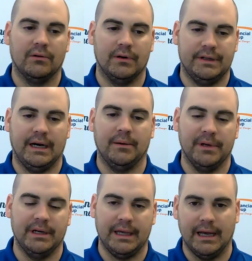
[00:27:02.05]

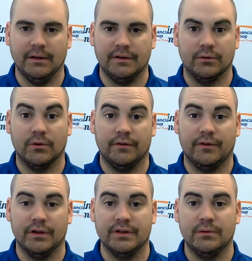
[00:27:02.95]
retirement accounts in order
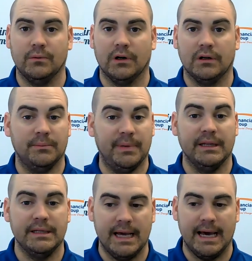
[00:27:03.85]
for this to work, to pay
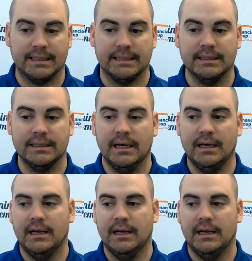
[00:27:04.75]
the taxes.